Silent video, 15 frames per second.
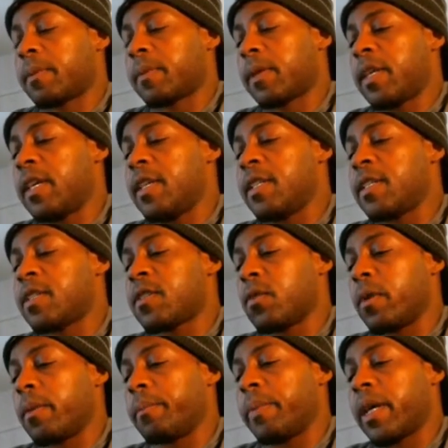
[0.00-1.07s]
keys
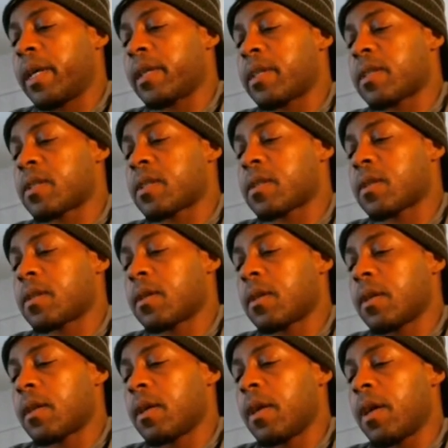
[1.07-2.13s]
to abundance.
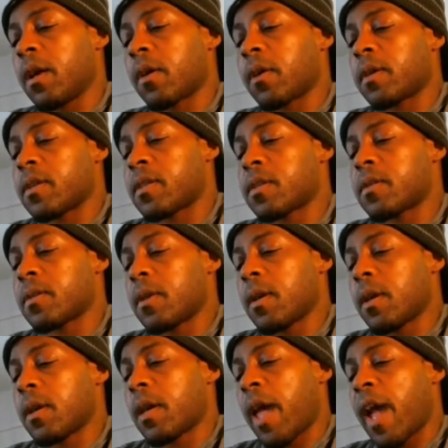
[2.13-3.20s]
Here
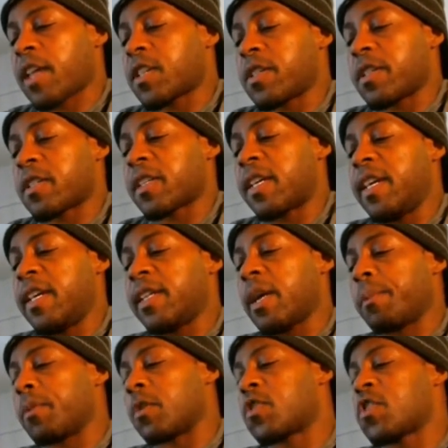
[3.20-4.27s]
it's key
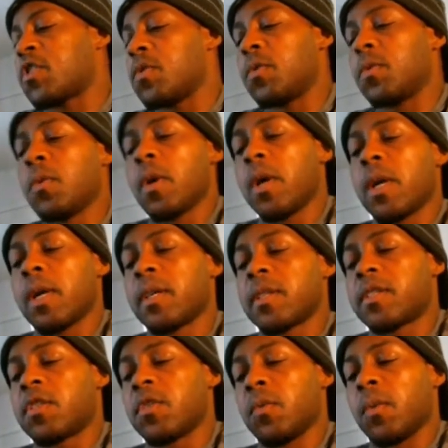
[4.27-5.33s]
number 2 to